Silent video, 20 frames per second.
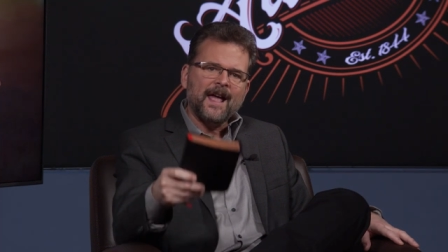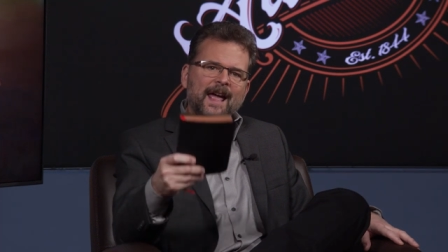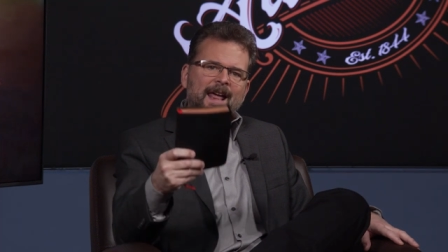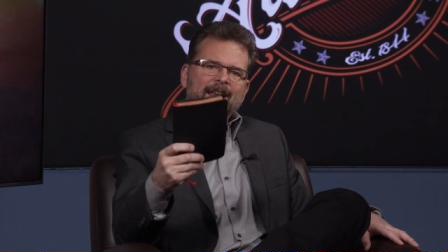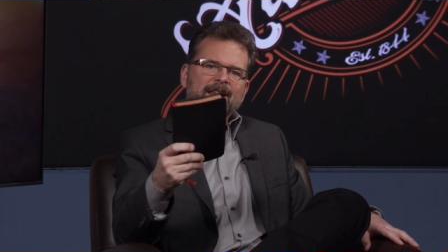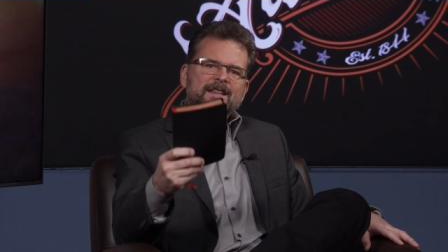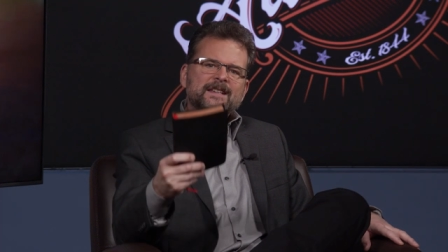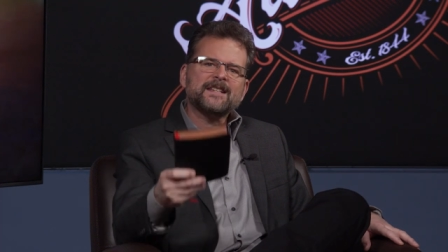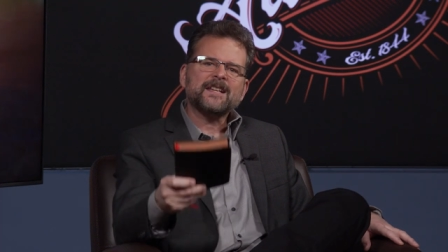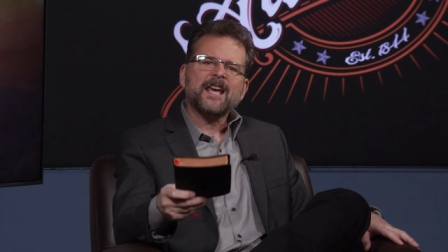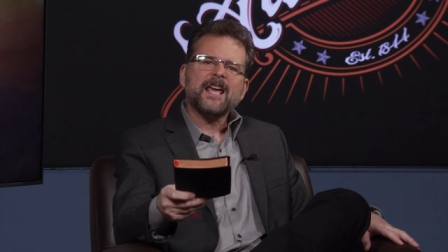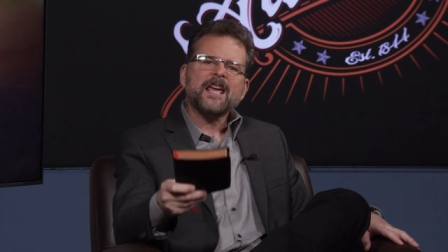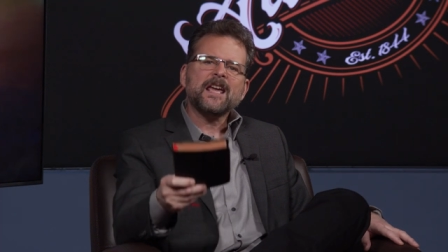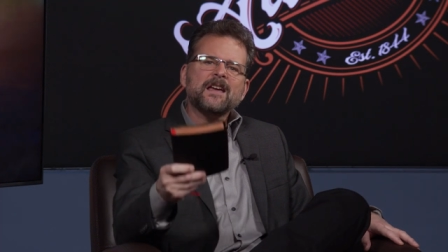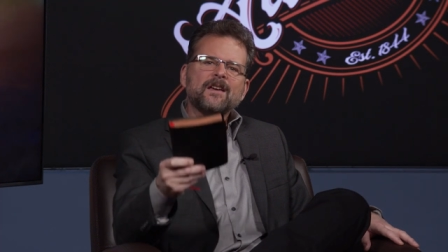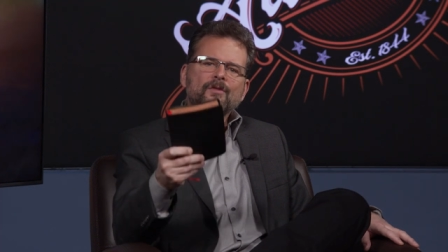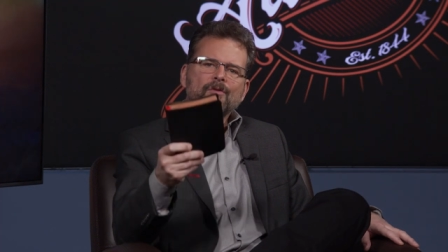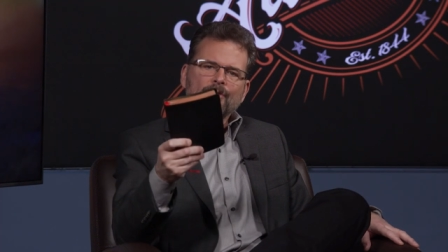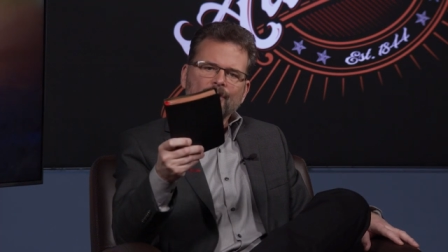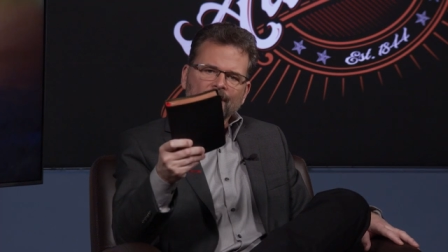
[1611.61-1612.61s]
and take
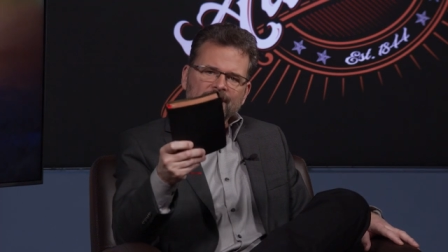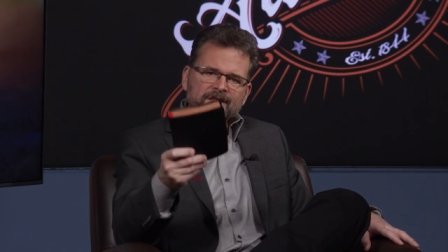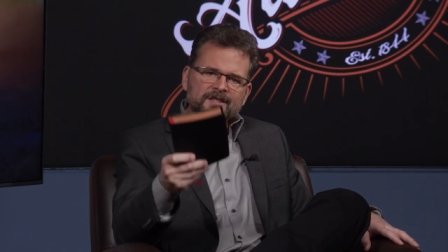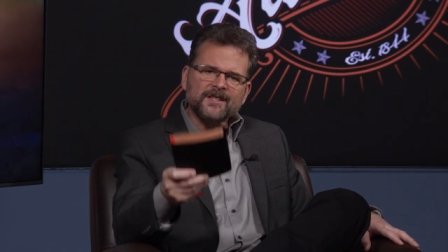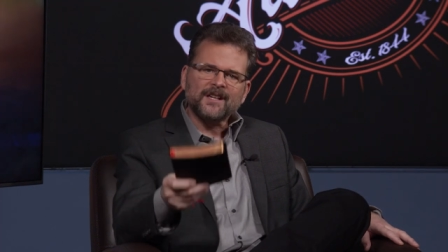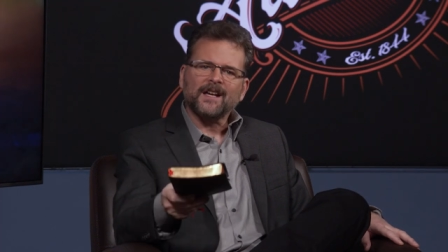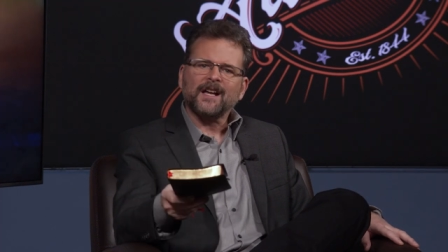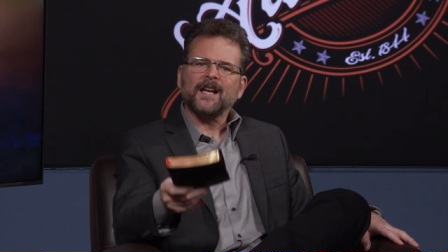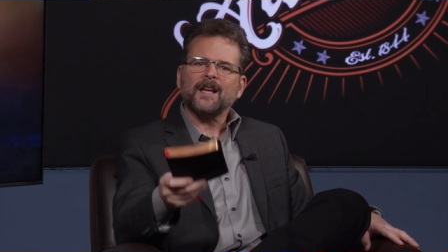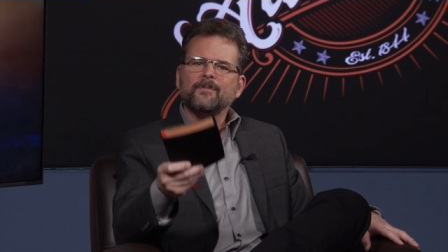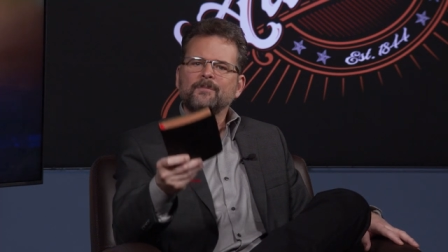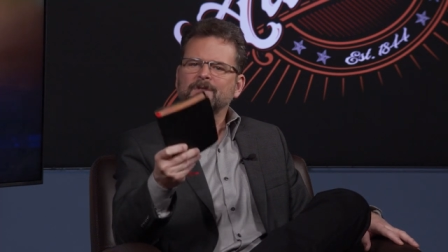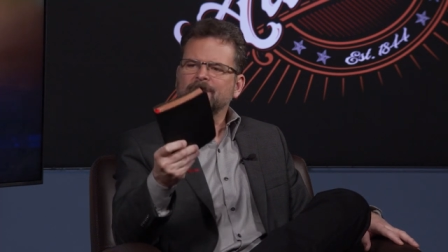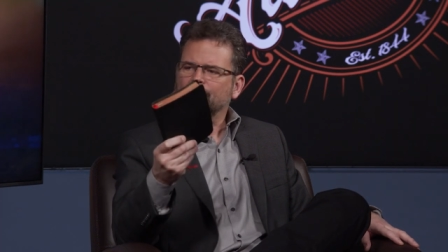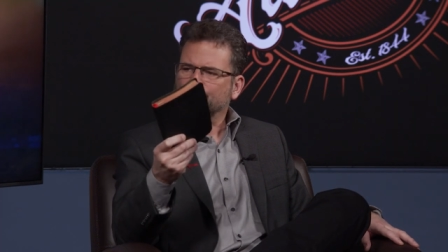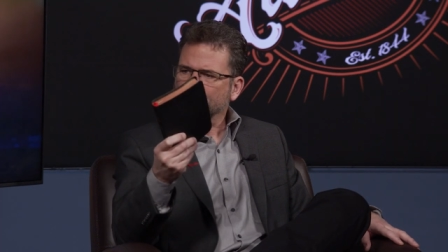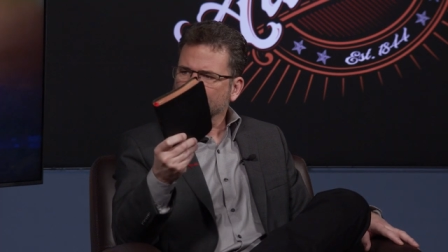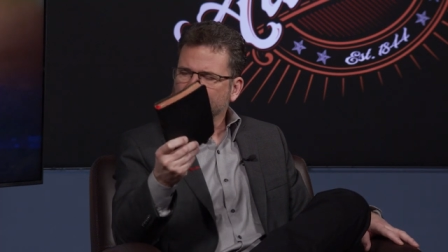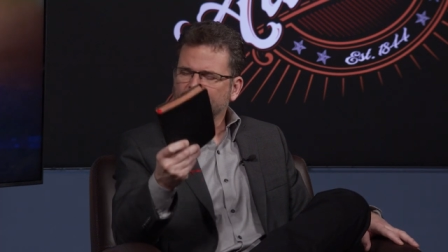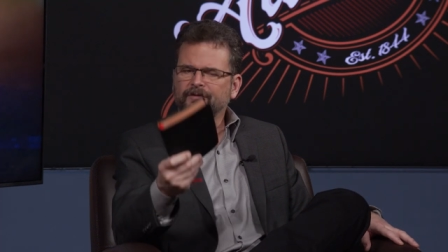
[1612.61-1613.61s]
the time
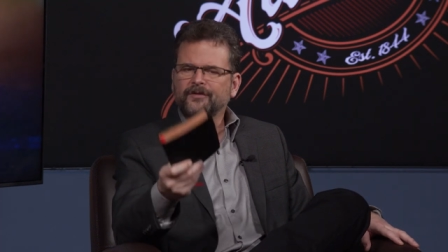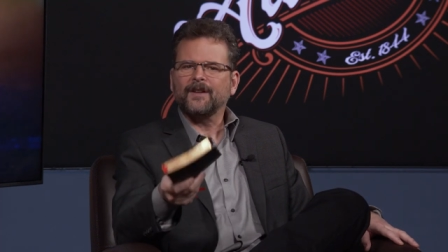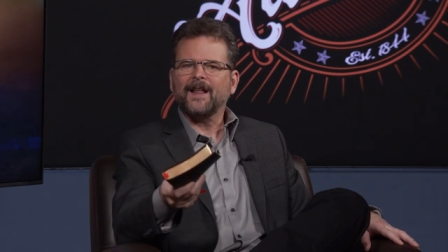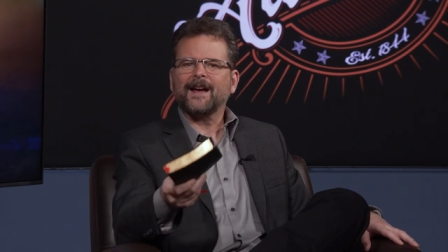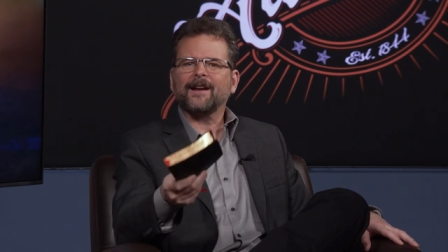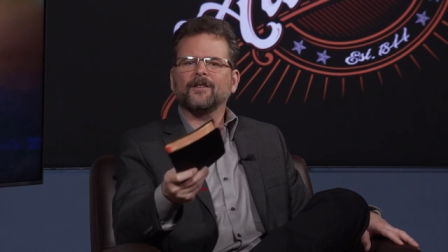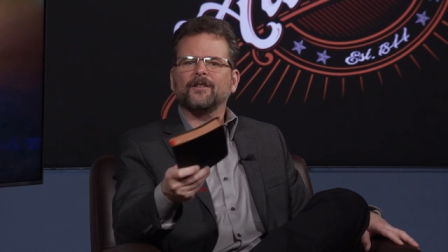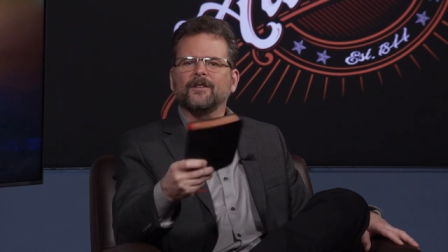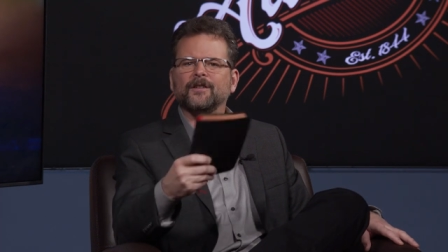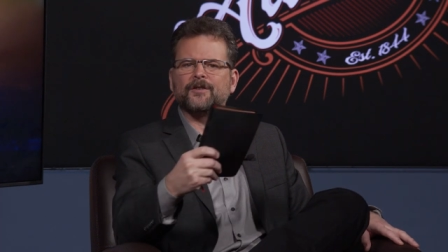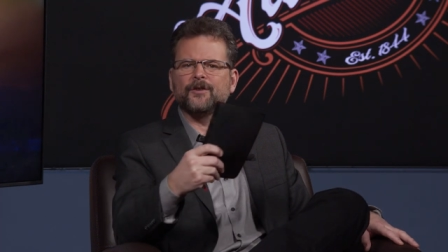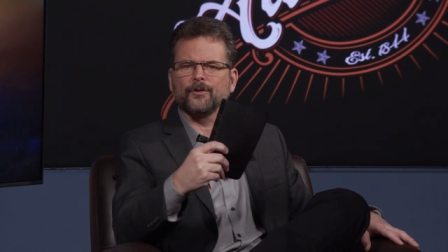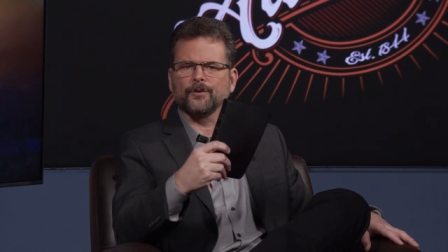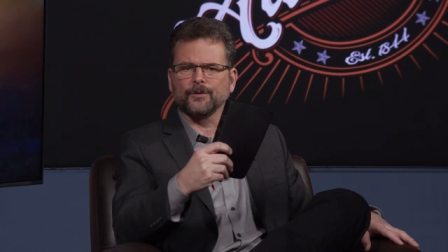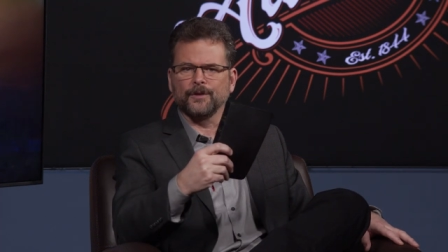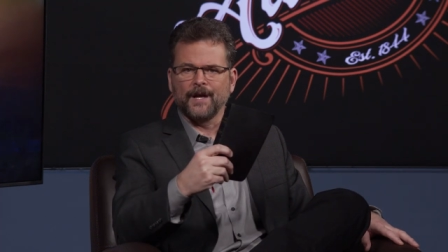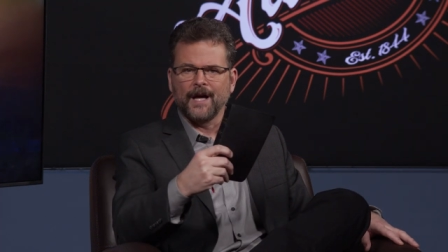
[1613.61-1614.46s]
to reflect on your